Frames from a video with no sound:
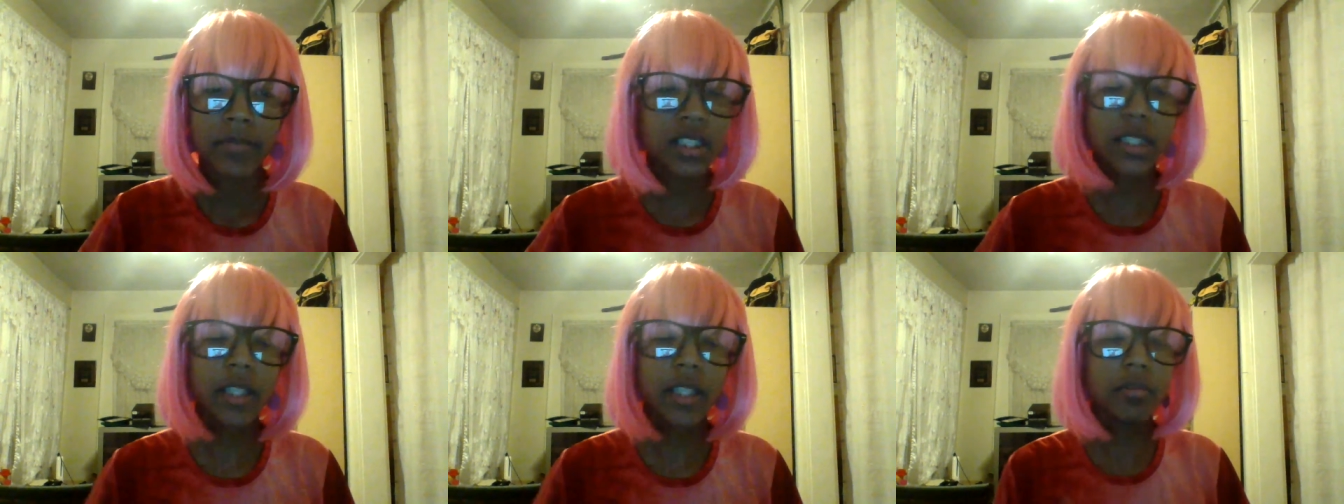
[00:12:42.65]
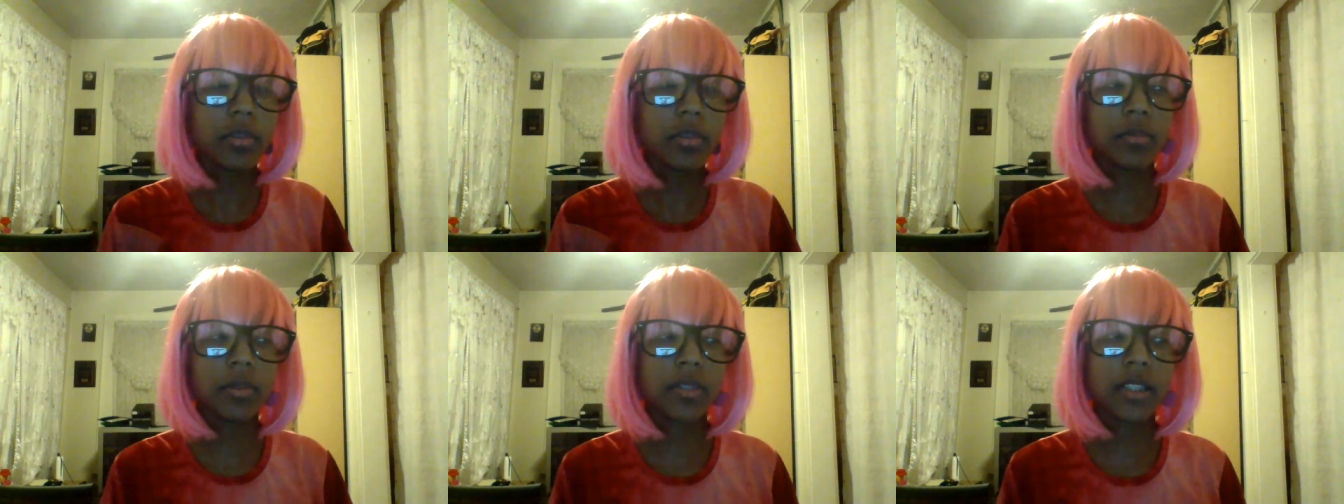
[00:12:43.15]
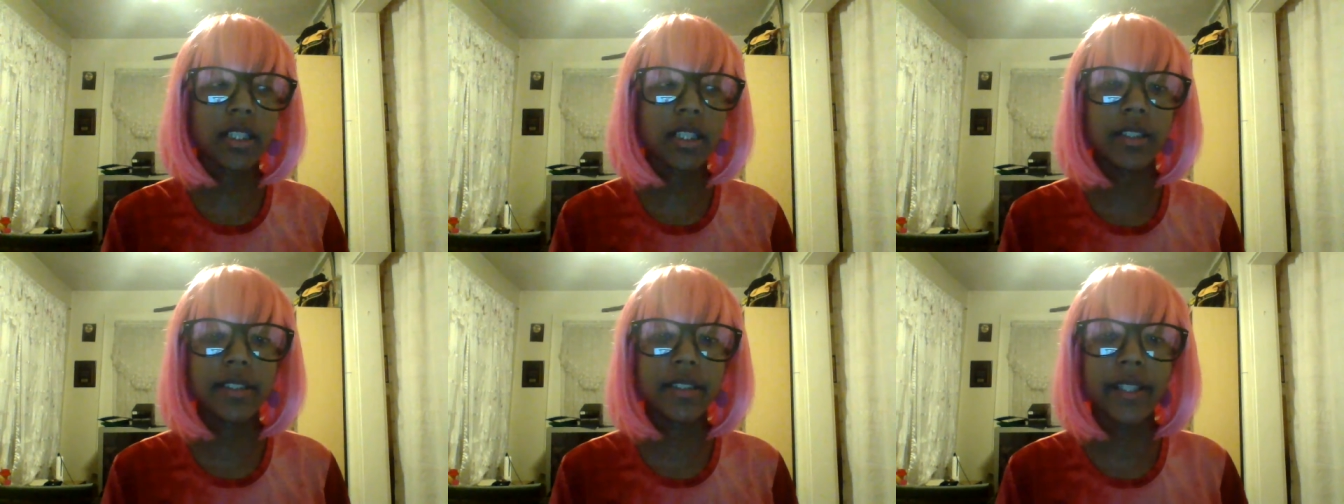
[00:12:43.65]
Cause I don't be remembering the
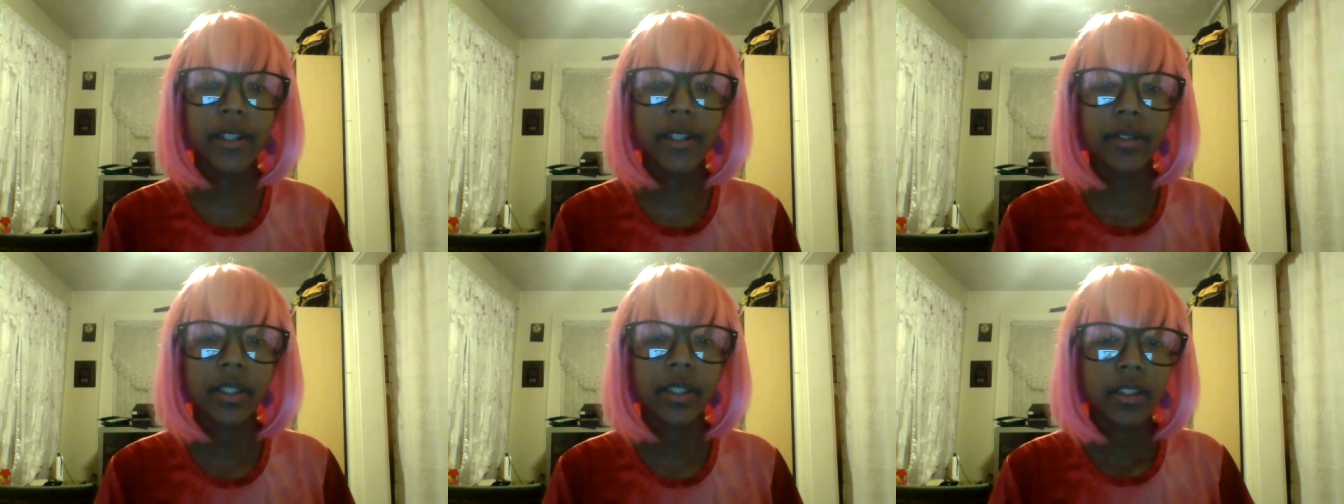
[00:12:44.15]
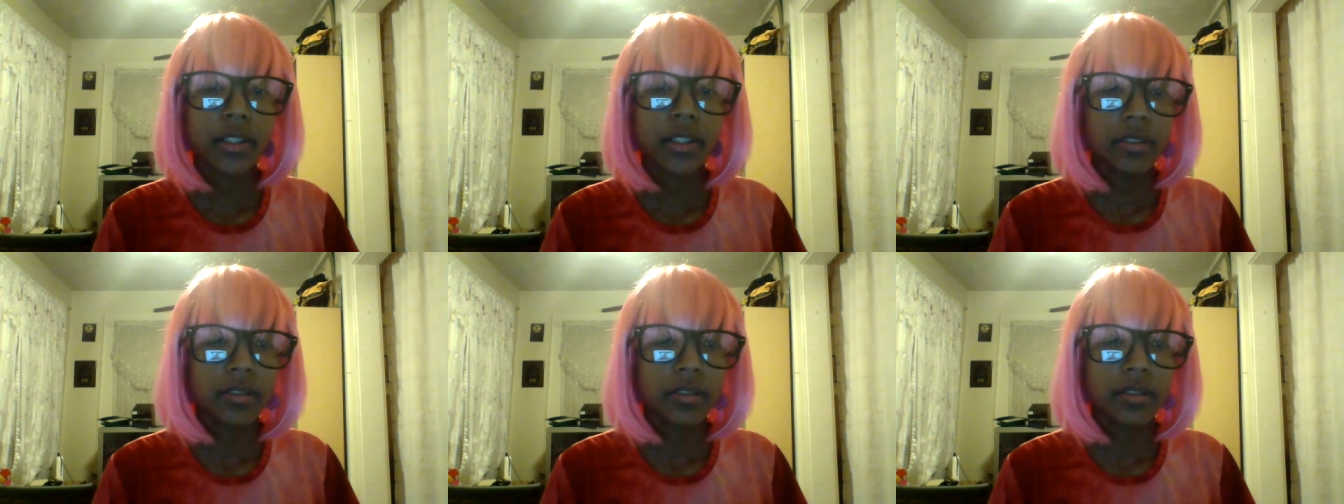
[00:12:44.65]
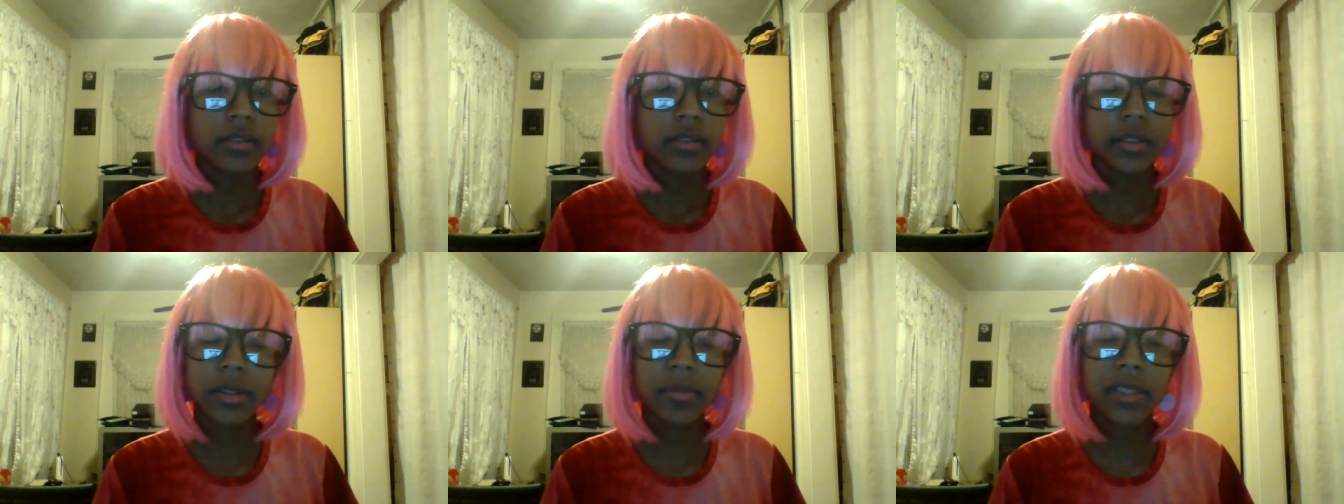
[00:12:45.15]
holidays now.
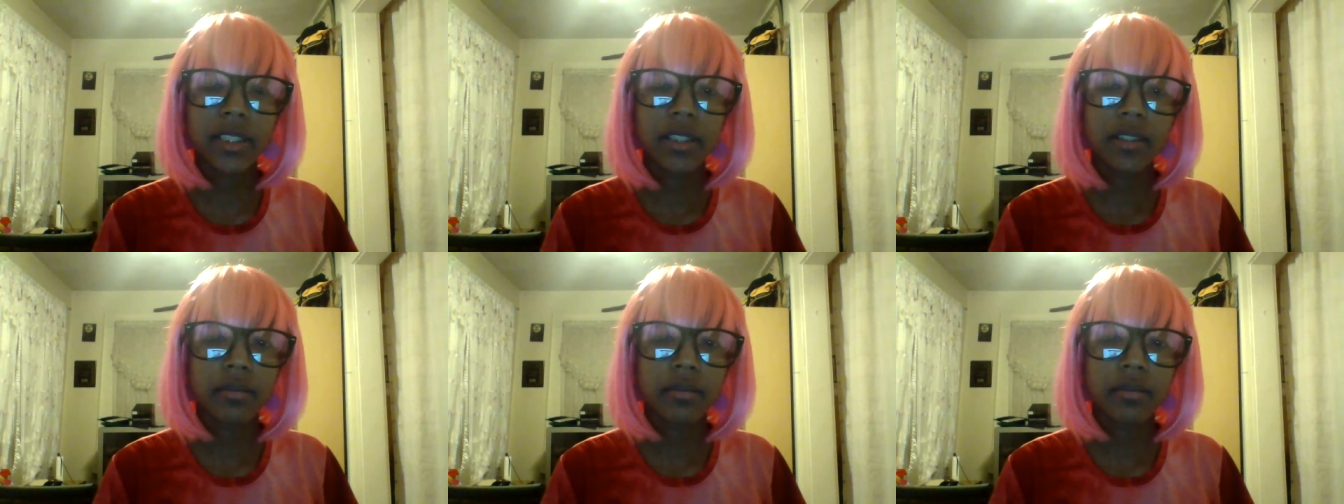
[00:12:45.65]
I'm too busy.